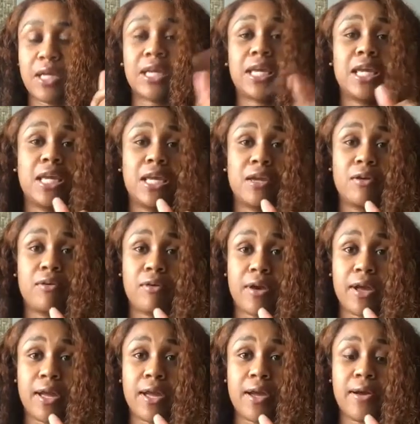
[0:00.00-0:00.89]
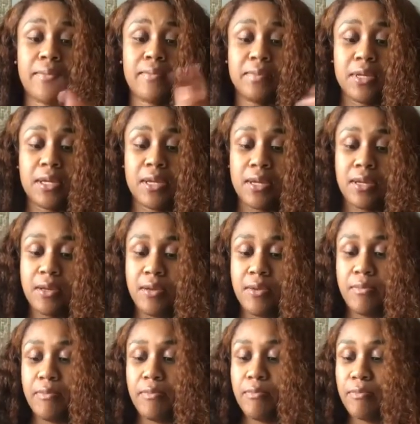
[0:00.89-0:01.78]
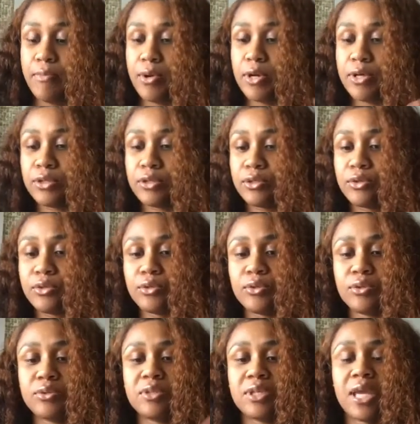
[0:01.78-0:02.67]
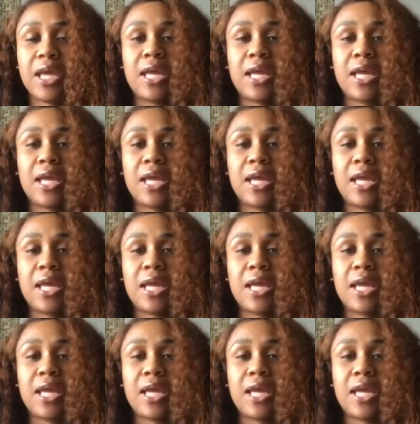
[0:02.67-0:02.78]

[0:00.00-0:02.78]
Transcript: king crab, mussels,